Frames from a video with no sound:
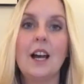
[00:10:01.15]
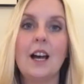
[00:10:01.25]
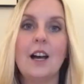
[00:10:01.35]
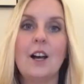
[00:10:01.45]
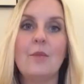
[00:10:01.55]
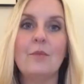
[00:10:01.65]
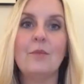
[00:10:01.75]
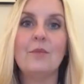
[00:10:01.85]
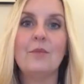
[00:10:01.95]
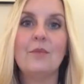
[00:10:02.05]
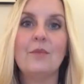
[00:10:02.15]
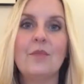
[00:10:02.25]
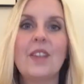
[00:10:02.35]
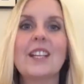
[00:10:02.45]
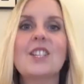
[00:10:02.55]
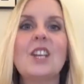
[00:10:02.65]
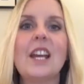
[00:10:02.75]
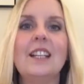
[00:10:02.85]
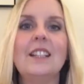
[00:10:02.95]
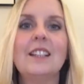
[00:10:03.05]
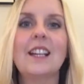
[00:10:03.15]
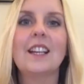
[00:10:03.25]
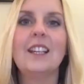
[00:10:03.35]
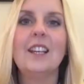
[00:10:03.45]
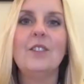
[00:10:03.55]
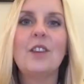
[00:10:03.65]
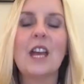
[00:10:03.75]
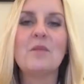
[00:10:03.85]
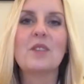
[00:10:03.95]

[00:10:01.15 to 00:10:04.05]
Um, thanks Jane, thank you. You came